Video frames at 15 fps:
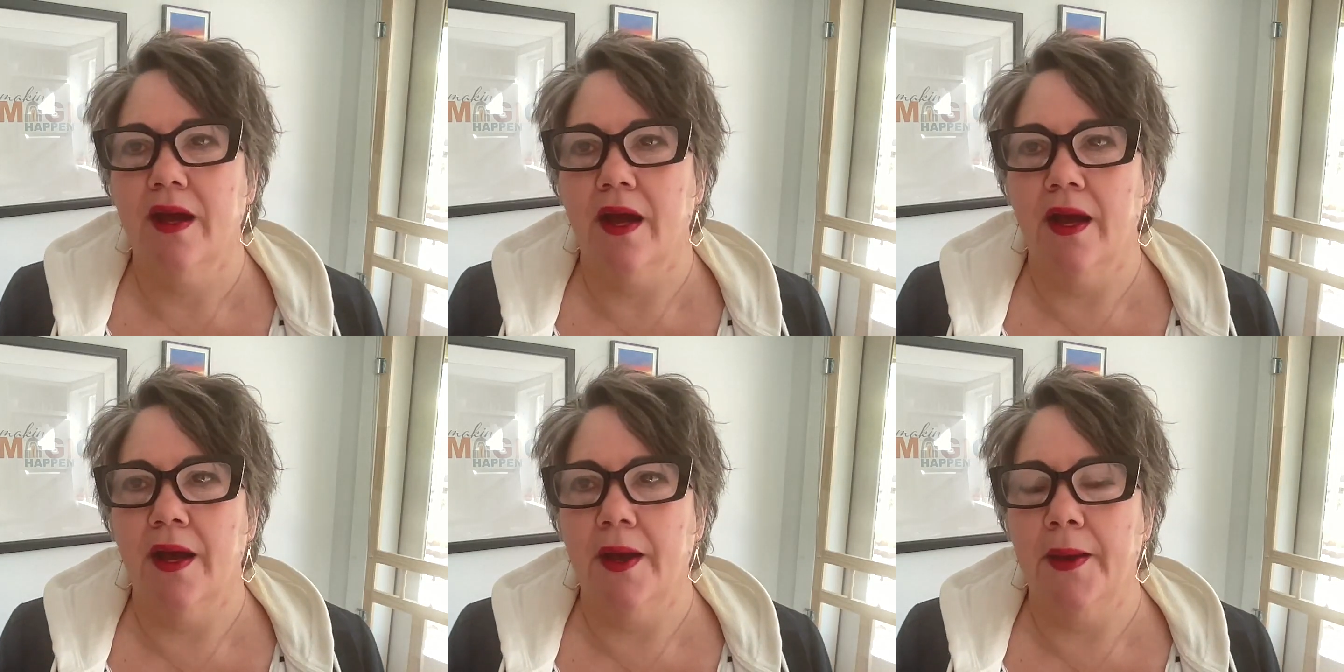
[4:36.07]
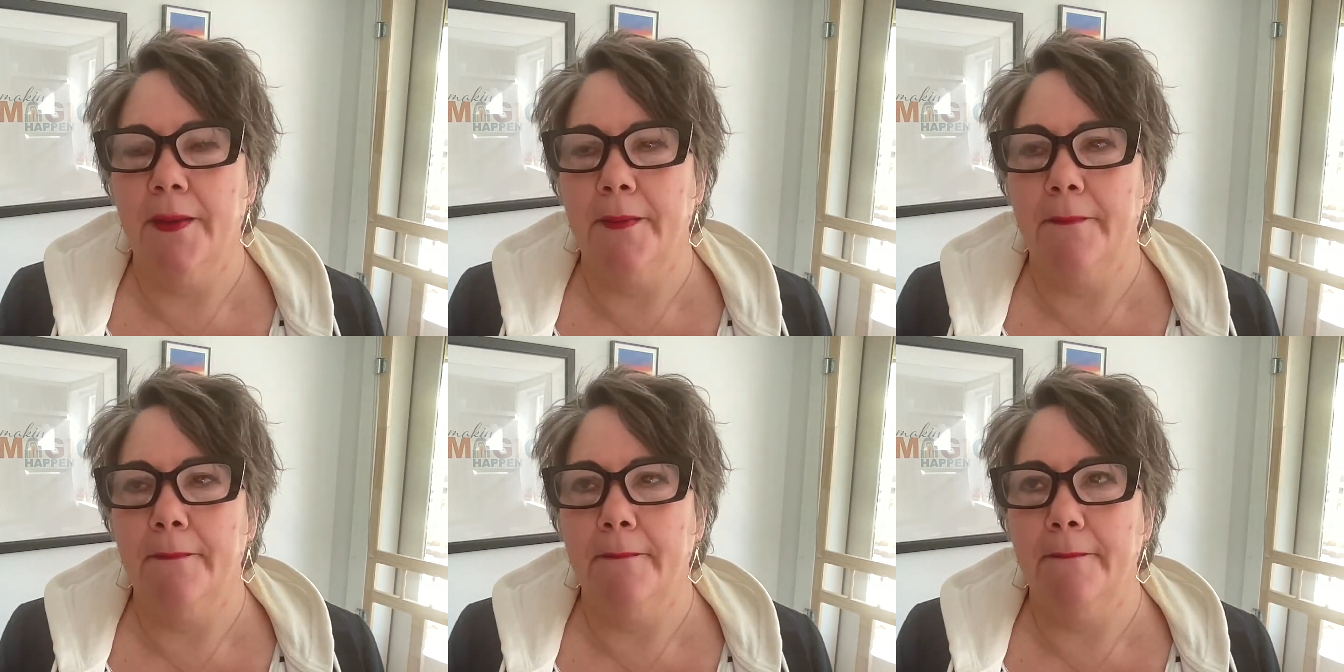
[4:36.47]

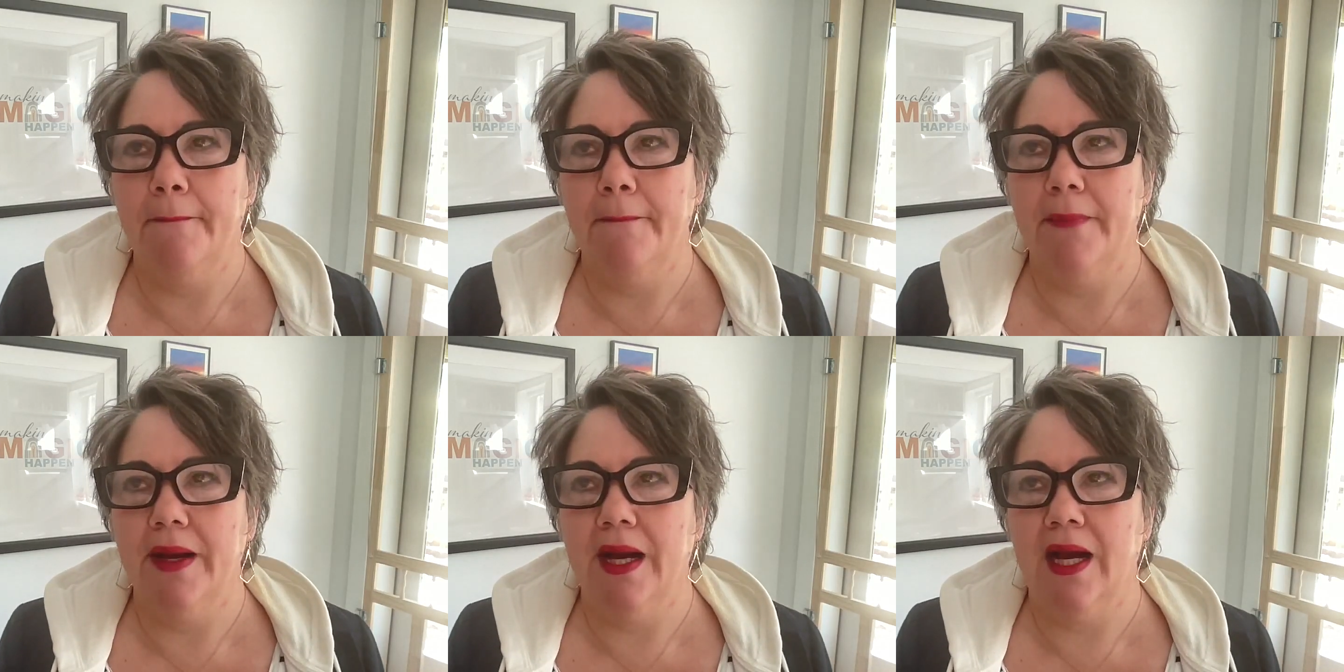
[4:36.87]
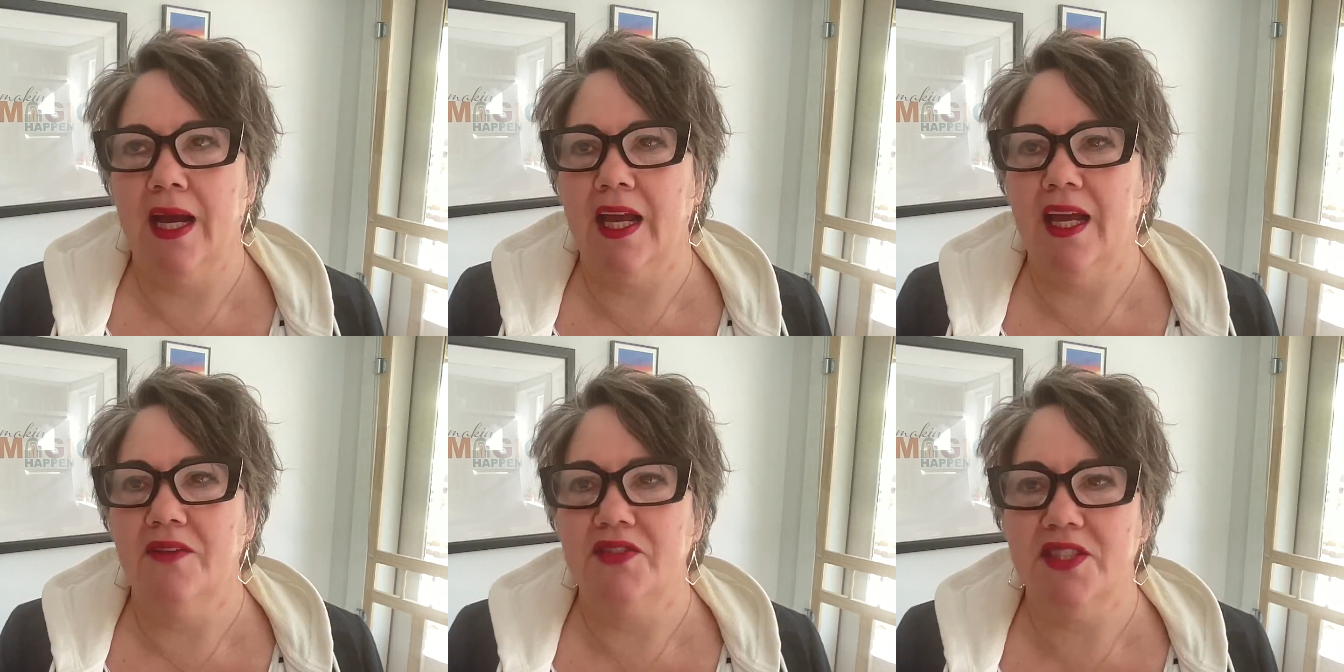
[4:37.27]
I
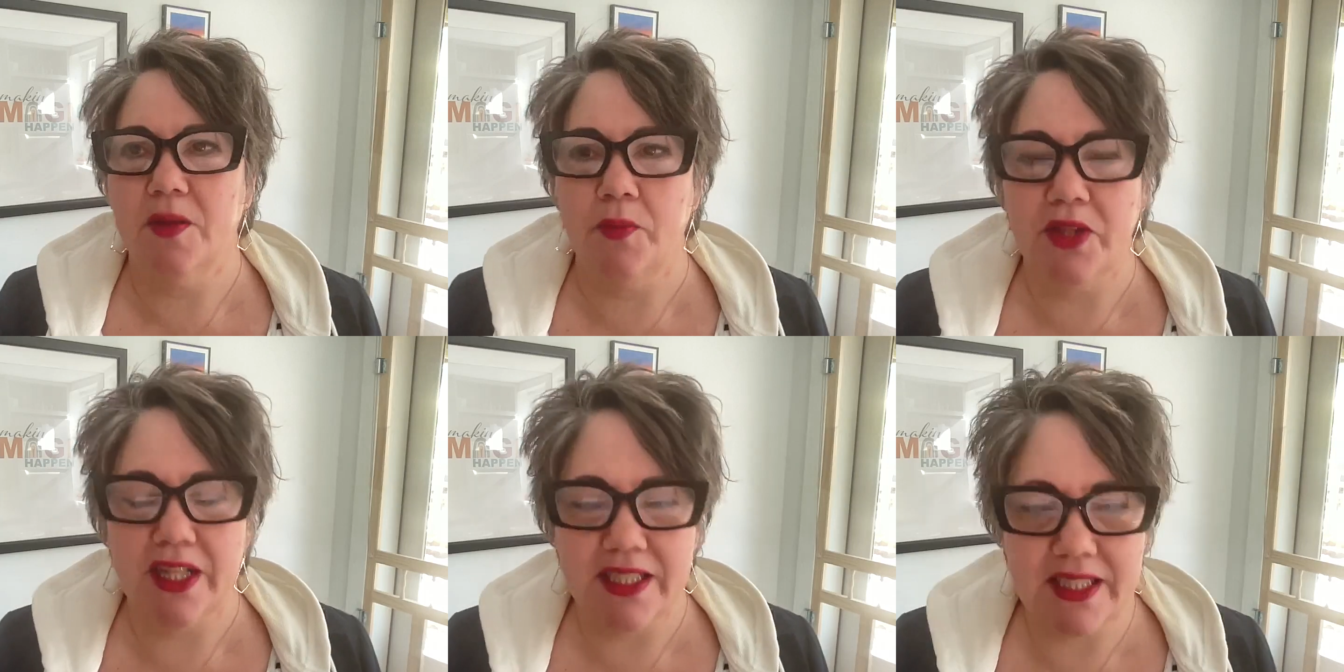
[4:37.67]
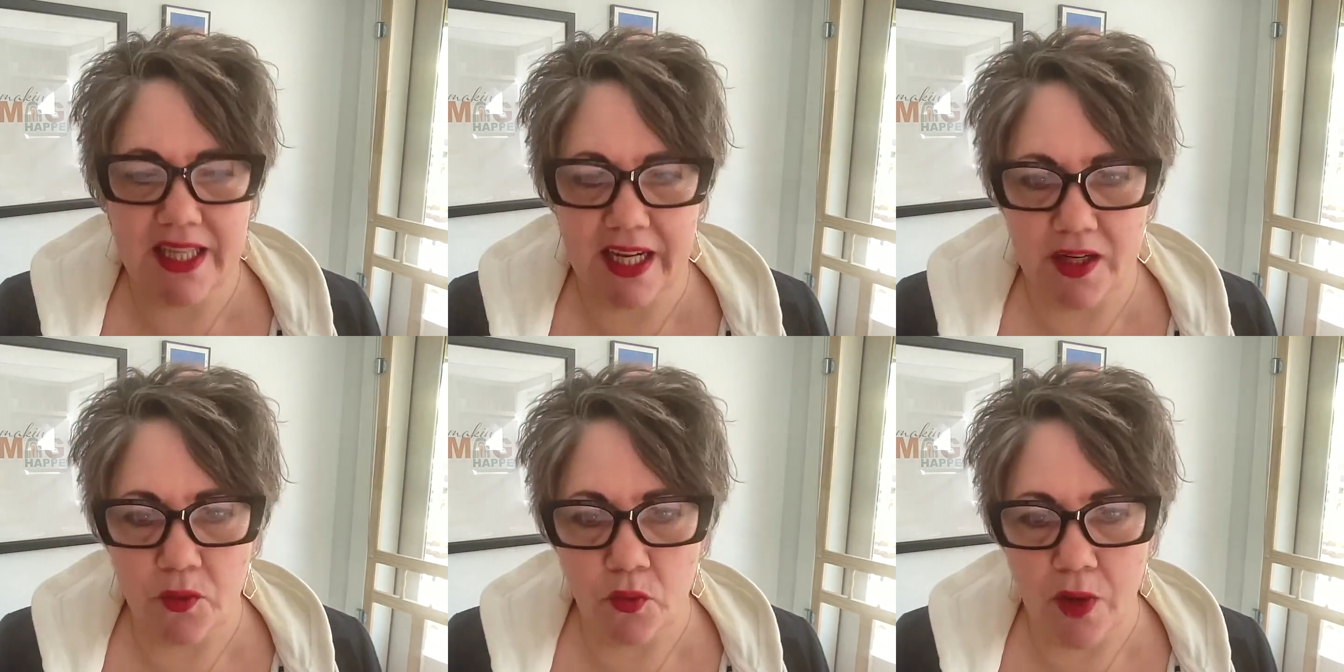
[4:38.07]
have someone that's
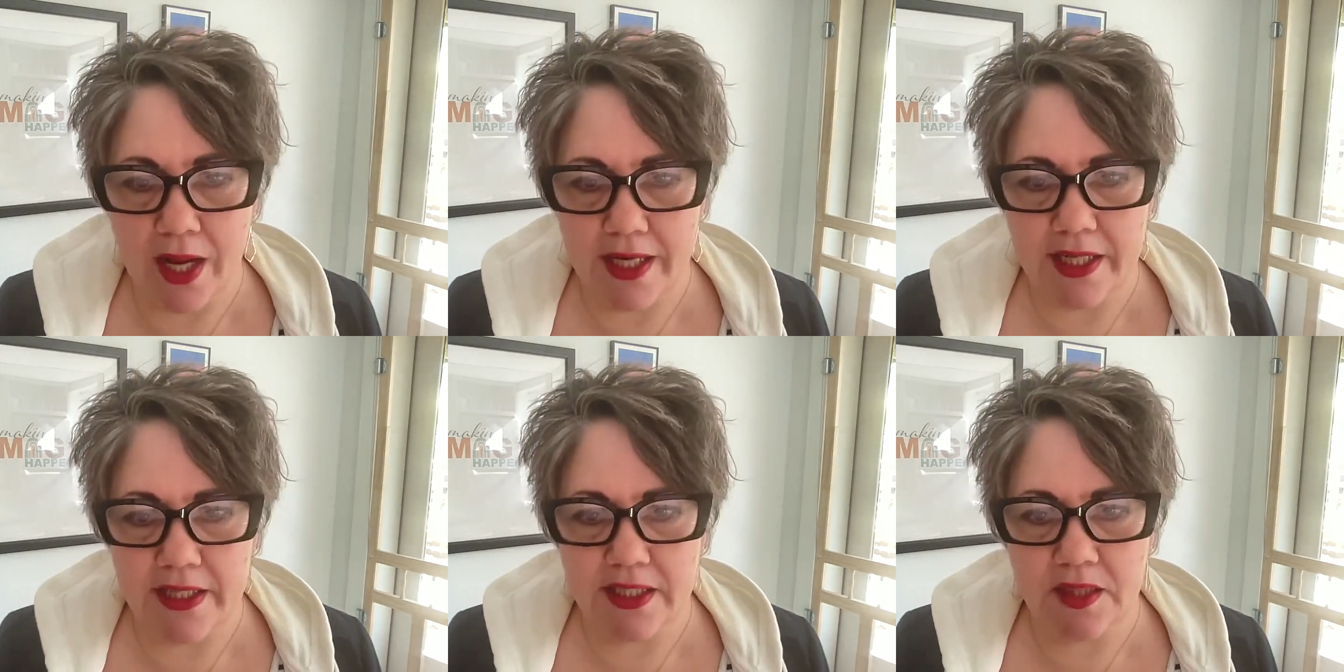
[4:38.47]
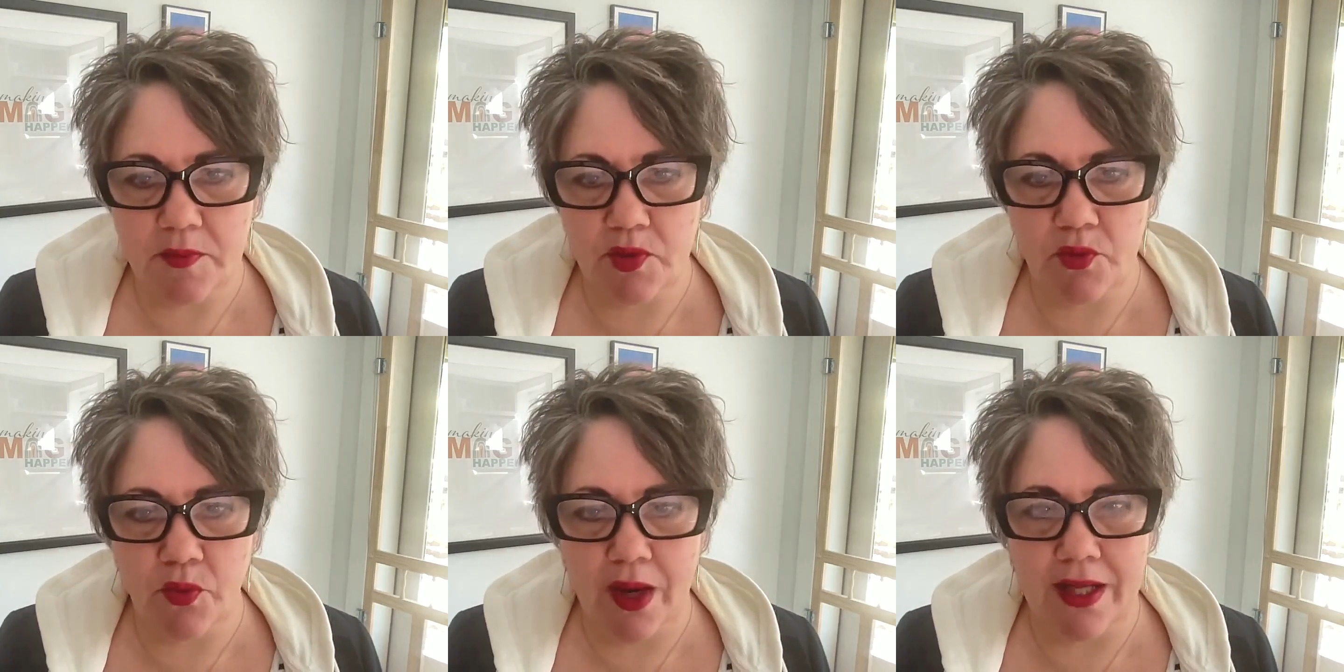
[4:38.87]
getting ready to
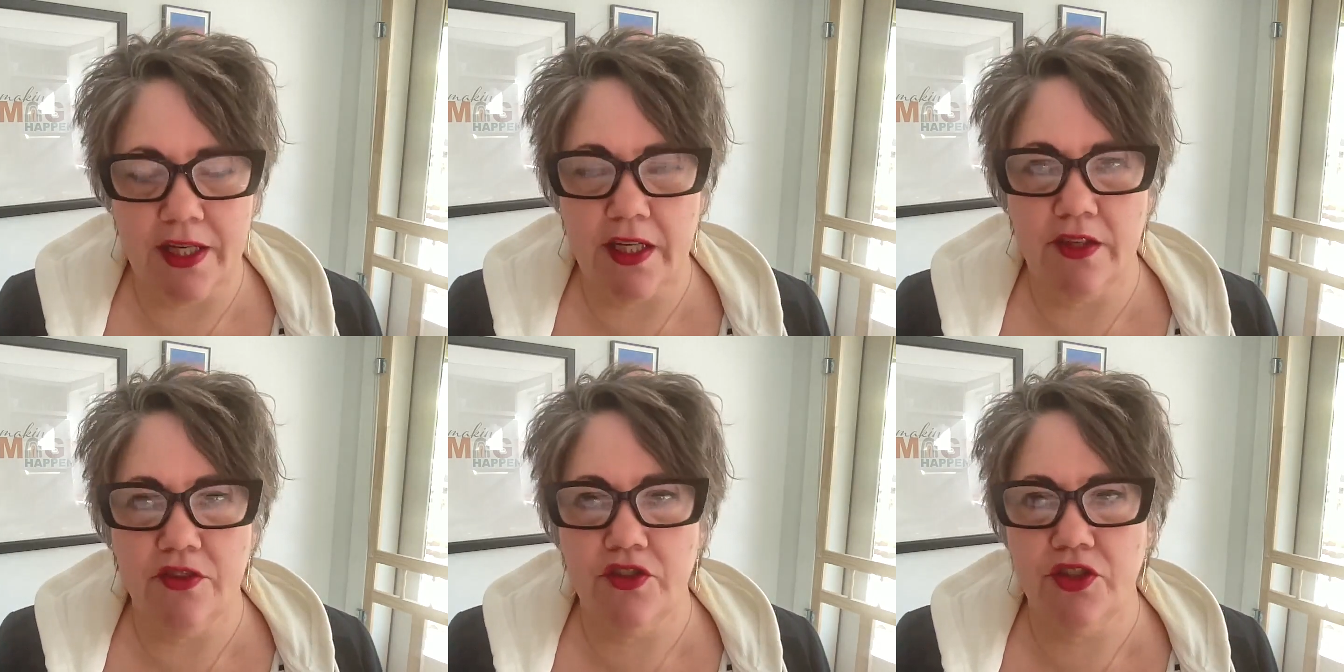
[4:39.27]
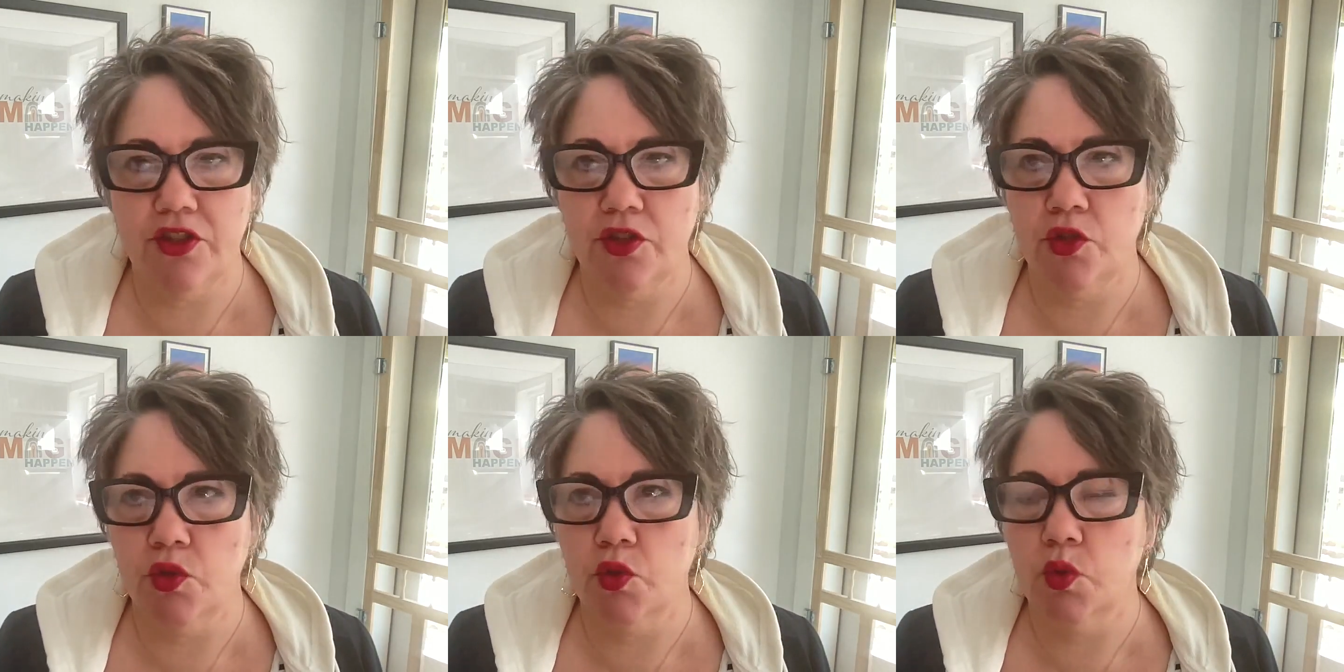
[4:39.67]
be ready
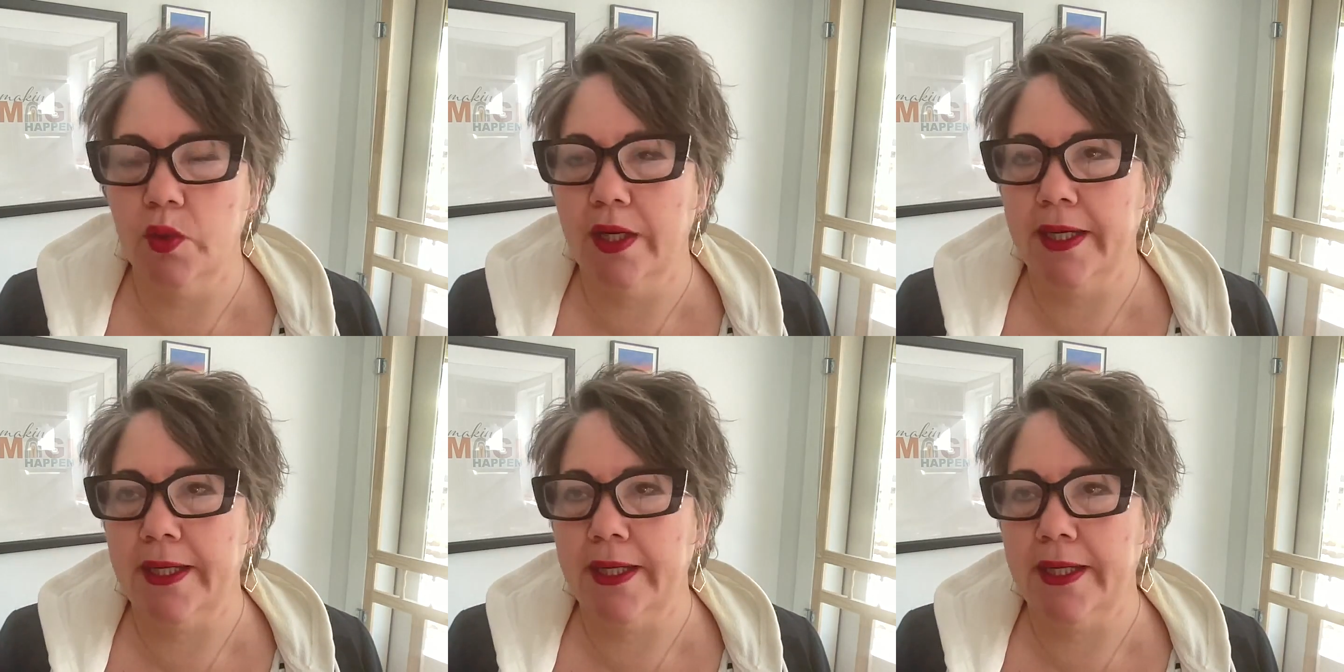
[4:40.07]
to,